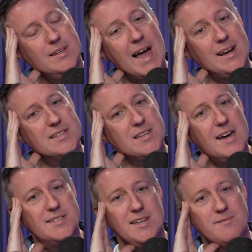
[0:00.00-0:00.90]

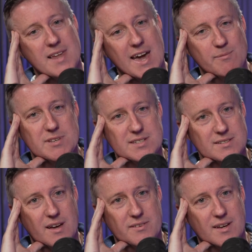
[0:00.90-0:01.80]
Anglicising of names is
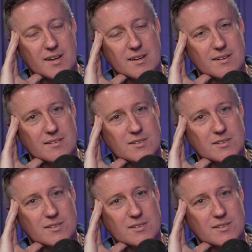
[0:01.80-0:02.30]
another